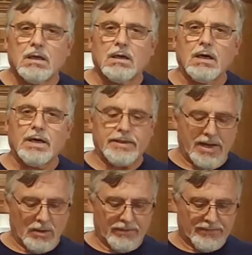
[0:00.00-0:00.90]
Alright,
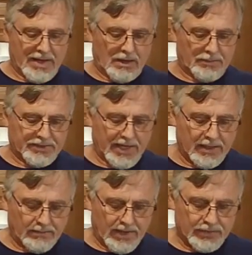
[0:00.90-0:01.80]
now we've got our
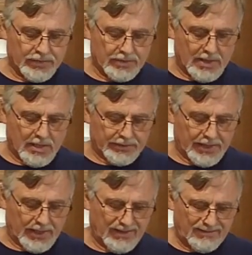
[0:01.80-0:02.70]
potato mixture all
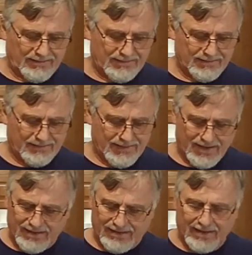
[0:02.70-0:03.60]
done
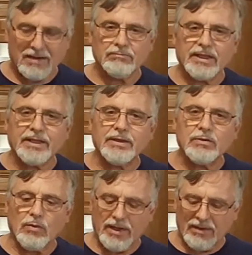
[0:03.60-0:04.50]
and
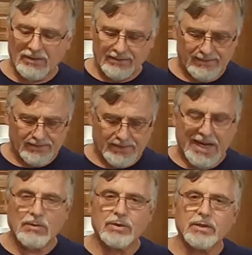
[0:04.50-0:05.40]
blended well. So
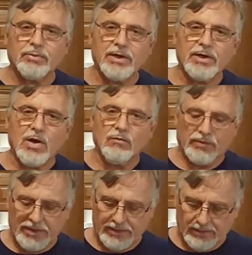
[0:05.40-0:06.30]
now we're going to put it
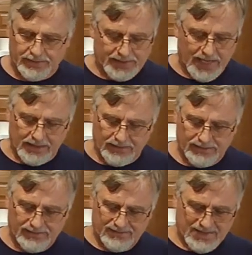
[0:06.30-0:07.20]
over in the potatoes.